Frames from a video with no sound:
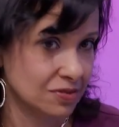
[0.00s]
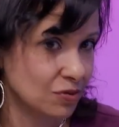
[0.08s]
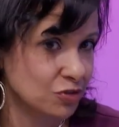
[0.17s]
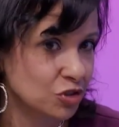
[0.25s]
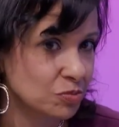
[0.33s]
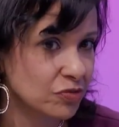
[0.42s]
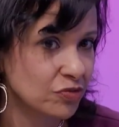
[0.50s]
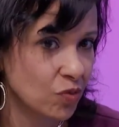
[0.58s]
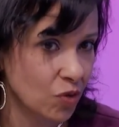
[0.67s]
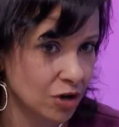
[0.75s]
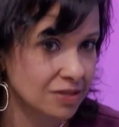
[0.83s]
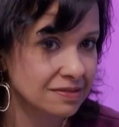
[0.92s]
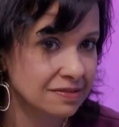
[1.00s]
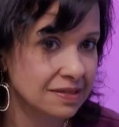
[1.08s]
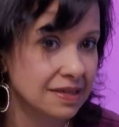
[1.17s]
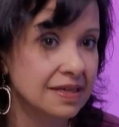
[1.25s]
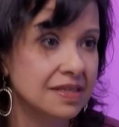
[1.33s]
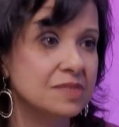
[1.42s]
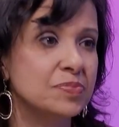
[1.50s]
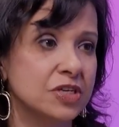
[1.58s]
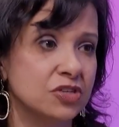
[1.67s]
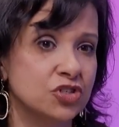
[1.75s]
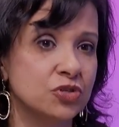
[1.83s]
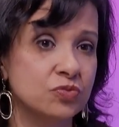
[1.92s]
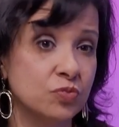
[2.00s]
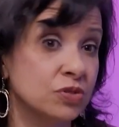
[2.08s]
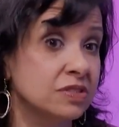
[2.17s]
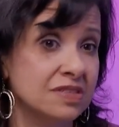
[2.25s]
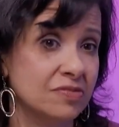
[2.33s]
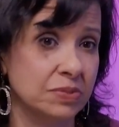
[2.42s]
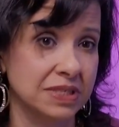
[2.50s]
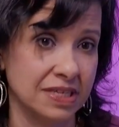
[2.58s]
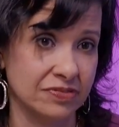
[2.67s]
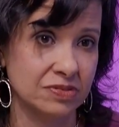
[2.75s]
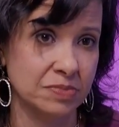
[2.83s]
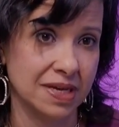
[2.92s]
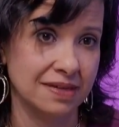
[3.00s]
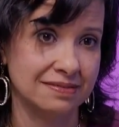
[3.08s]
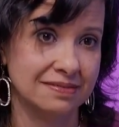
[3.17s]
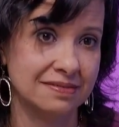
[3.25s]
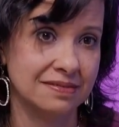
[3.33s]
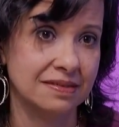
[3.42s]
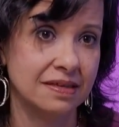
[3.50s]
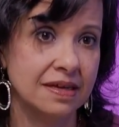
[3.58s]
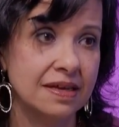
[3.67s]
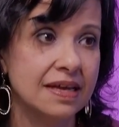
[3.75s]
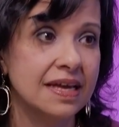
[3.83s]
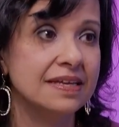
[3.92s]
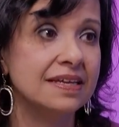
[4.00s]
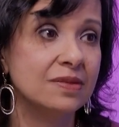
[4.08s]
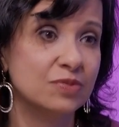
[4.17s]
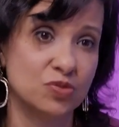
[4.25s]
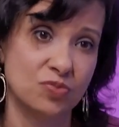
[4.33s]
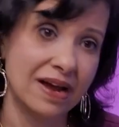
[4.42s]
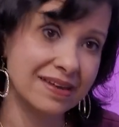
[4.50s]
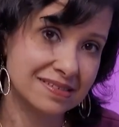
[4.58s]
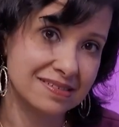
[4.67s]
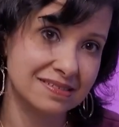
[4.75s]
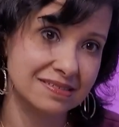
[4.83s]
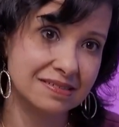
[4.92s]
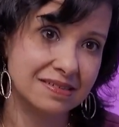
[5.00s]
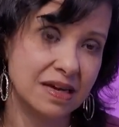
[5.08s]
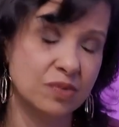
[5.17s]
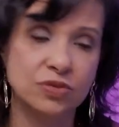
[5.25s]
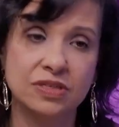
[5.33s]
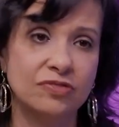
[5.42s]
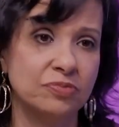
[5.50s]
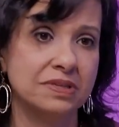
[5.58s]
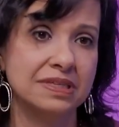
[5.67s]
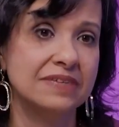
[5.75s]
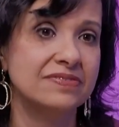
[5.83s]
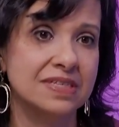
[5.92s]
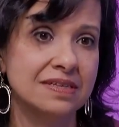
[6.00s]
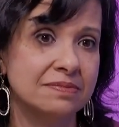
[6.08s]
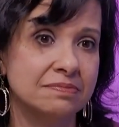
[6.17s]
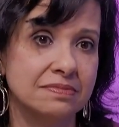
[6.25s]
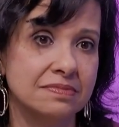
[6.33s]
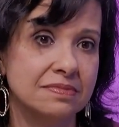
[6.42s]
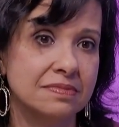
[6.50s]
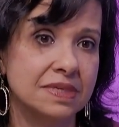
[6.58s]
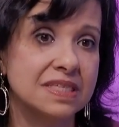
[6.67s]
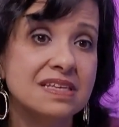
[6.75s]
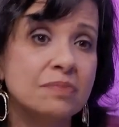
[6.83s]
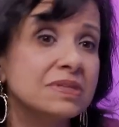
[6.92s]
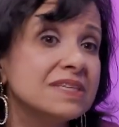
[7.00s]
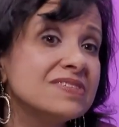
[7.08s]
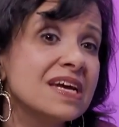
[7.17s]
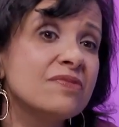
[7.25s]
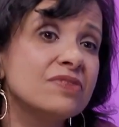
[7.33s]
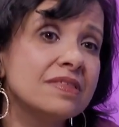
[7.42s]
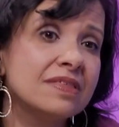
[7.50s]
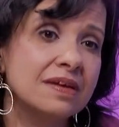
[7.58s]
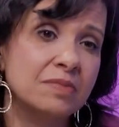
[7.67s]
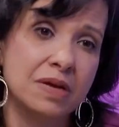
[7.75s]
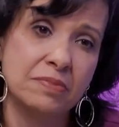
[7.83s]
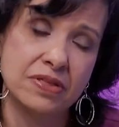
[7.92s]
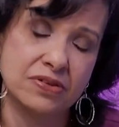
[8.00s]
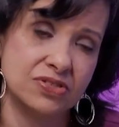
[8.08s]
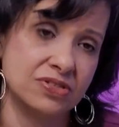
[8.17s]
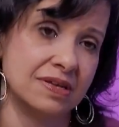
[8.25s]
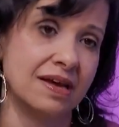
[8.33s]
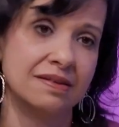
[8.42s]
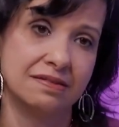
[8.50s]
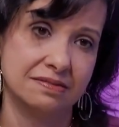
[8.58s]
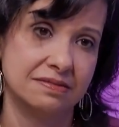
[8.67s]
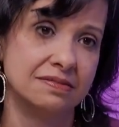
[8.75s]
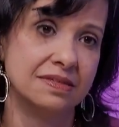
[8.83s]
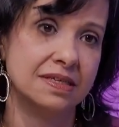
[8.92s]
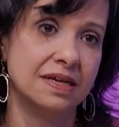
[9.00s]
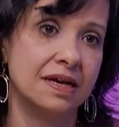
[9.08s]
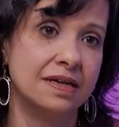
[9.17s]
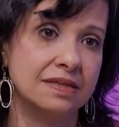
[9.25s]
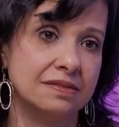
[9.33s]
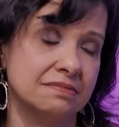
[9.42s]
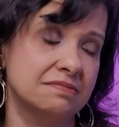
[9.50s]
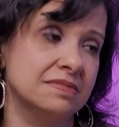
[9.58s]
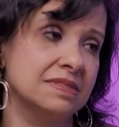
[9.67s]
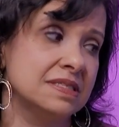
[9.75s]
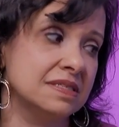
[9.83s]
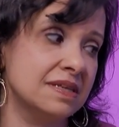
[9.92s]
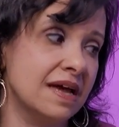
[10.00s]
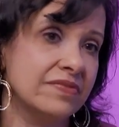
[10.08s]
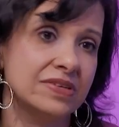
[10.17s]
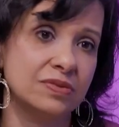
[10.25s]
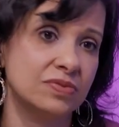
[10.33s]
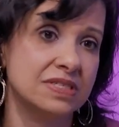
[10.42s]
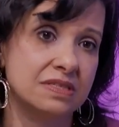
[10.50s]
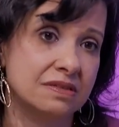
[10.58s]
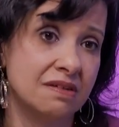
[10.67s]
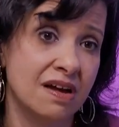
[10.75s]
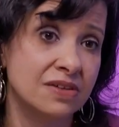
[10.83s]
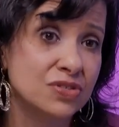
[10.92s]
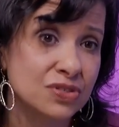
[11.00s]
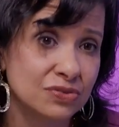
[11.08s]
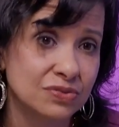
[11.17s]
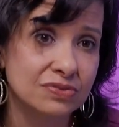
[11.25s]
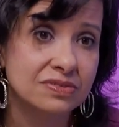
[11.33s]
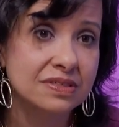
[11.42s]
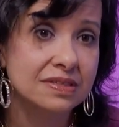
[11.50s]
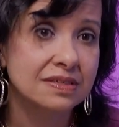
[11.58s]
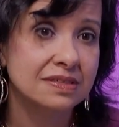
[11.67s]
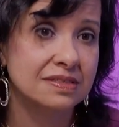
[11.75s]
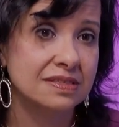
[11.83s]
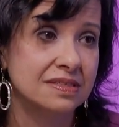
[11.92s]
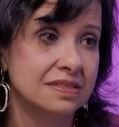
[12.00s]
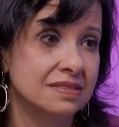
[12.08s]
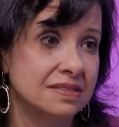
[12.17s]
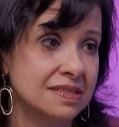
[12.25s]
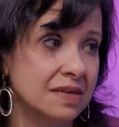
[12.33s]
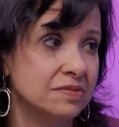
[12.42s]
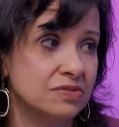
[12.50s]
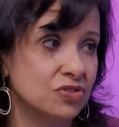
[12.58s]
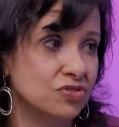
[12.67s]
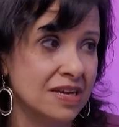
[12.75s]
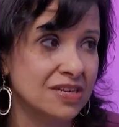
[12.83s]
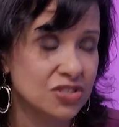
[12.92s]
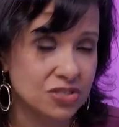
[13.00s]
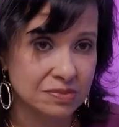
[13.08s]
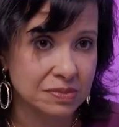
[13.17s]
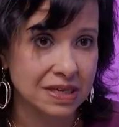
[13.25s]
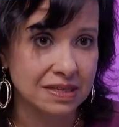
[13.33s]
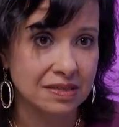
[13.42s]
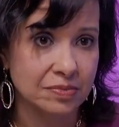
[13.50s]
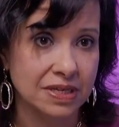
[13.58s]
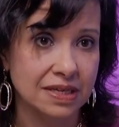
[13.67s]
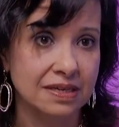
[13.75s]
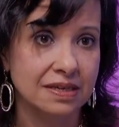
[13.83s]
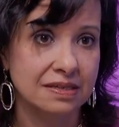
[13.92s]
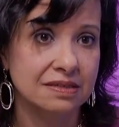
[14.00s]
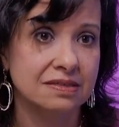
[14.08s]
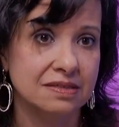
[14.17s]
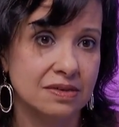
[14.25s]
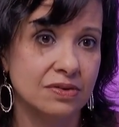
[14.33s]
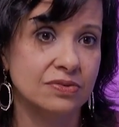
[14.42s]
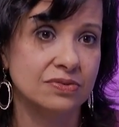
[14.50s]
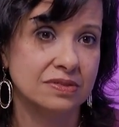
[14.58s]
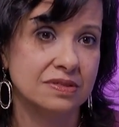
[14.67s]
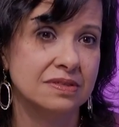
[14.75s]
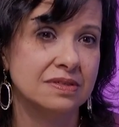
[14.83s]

told you before is because you wouldn't have believed me. And he was right. I wouldn't have believed him because I believed everything my mother said. And I didn't have any reason not to because it didn't sound strange to me at the beginning. So